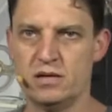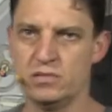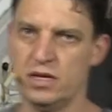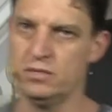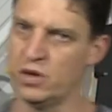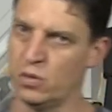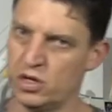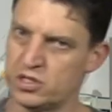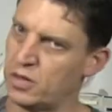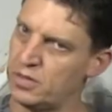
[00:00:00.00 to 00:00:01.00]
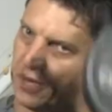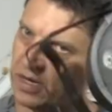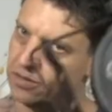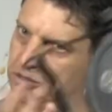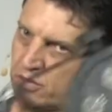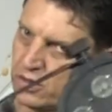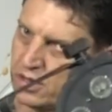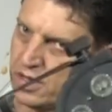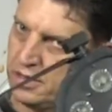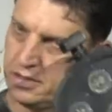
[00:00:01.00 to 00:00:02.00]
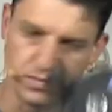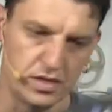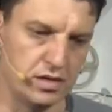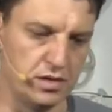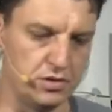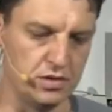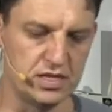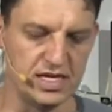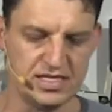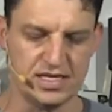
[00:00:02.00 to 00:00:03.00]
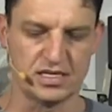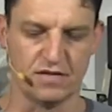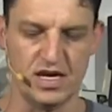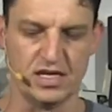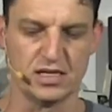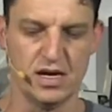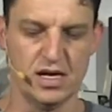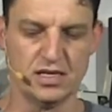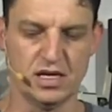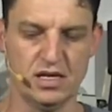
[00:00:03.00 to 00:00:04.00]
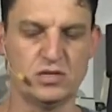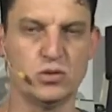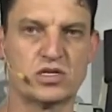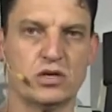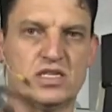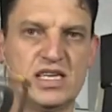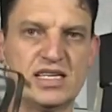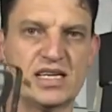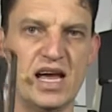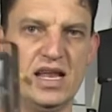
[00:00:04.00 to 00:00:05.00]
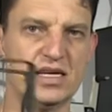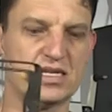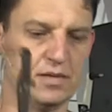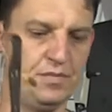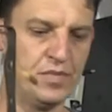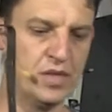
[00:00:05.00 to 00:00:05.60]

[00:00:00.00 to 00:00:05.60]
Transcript: Well, my wall is white because we're gonna do a testings of these. So this one's got 6 colors.